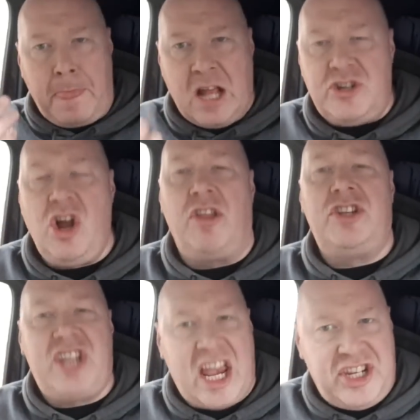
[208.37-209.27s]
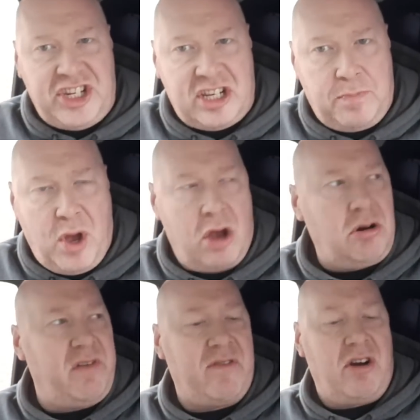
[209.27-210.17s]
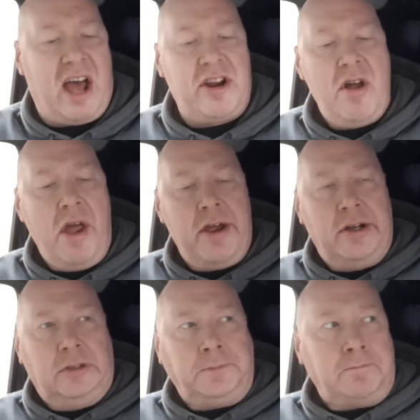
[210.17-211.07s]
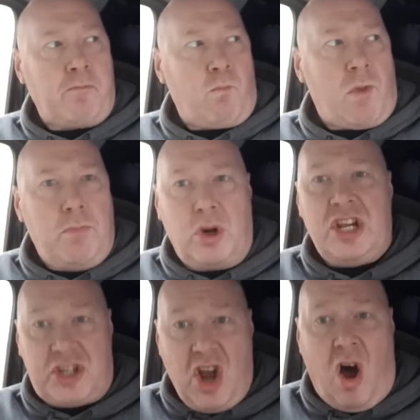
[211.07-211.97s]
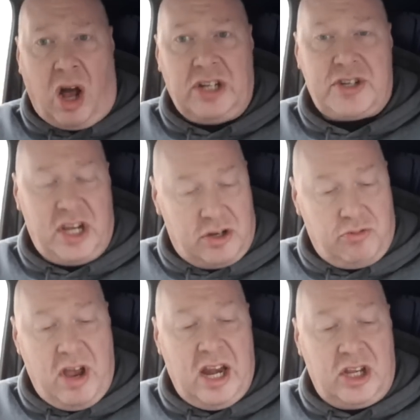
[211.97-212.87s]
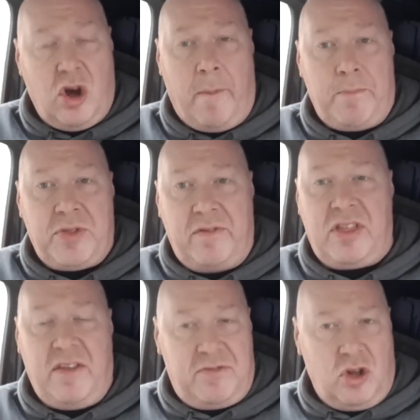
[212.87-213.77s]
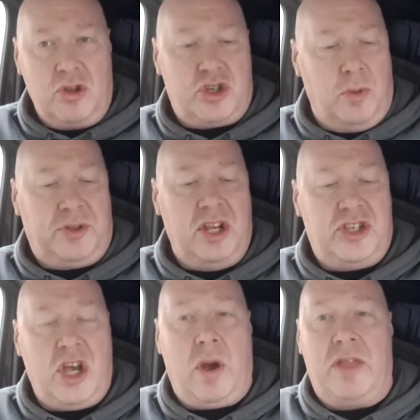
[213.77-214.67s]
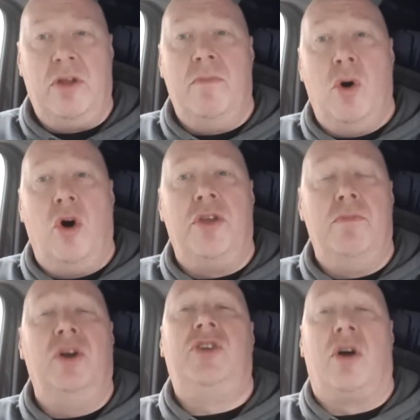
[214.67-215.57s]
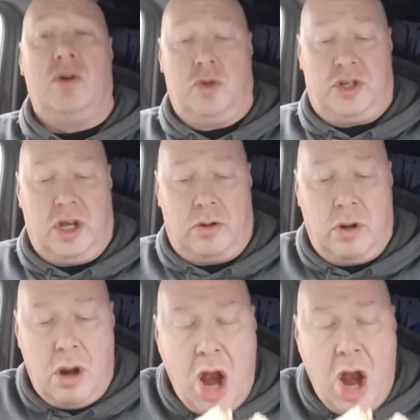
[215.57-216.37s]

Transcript: It's not the tastiest burger I've ever had. But it's nice. It's really good. They've done something to it that more than McDonald's do.